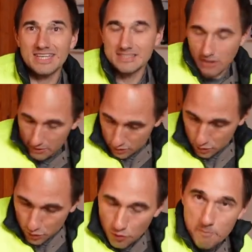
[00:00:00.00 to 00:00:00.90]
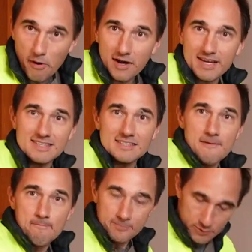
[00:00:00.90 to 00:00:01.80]
It's got two pockets,
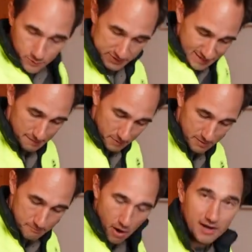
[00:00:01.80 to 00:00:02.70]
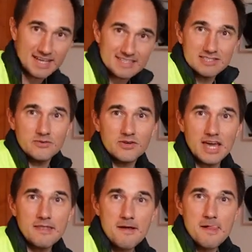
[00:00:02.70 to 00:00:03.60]
two zippered pockets, so you
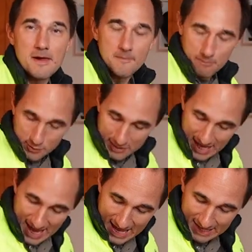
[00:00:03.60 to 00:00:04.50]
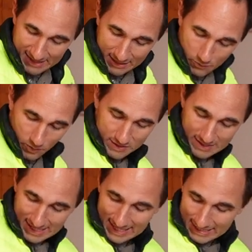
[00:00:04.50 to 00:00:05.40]
can put anything you want
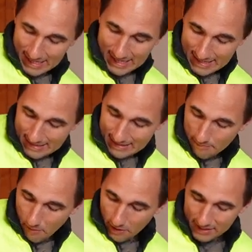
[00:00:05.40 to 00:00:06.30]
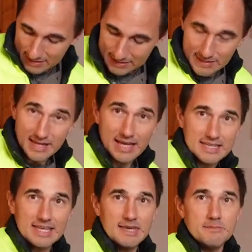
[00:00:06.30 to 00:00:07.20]
in the pockets
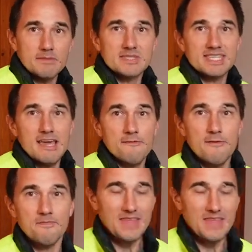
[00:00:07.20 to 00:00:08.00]
and keep them safe,